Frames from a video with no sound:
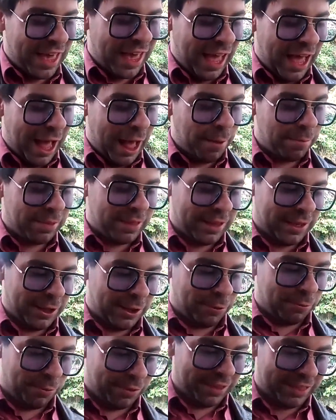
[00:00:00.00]

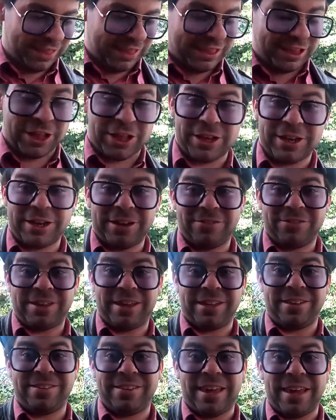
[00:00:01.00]
Absalom was the son of
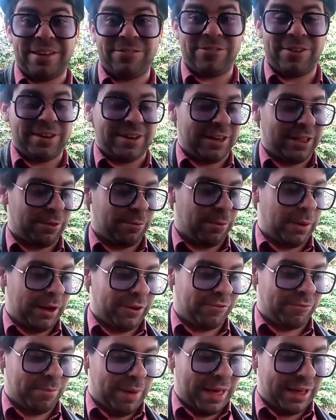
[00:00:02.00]
King David and his wife
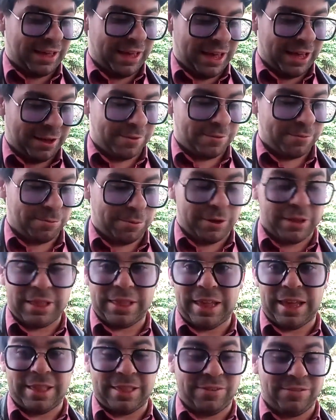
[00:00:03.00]
Maacah,
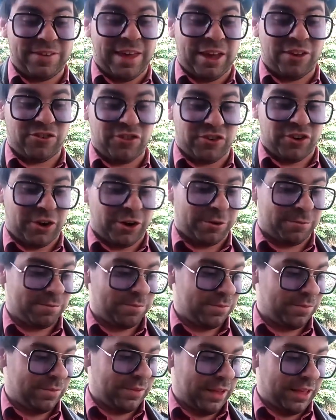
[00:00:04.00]
princess of Geshur,
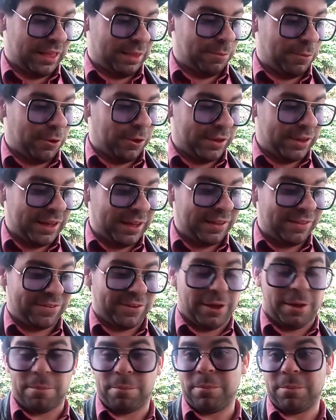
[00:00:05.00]
a small
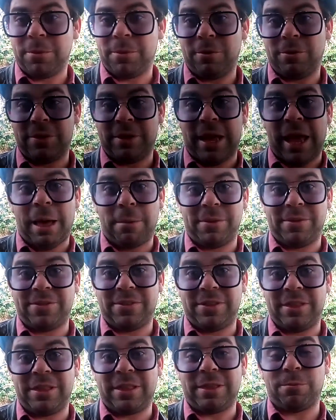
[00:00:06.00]
kingdom whose
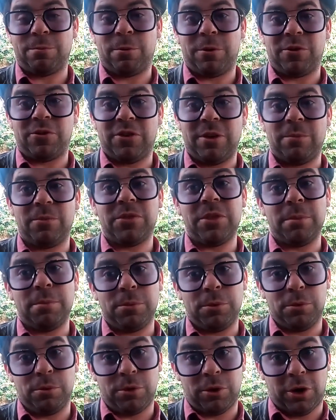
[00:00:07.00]
inhabitants worshipped the
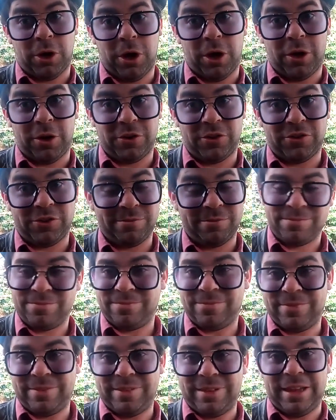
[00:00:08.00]
moon god
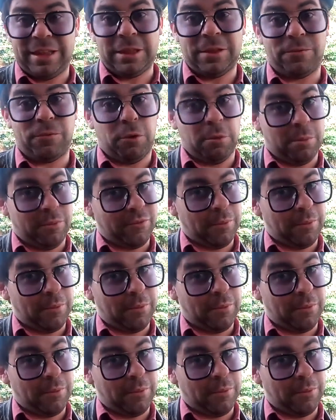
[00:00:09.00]
in the form of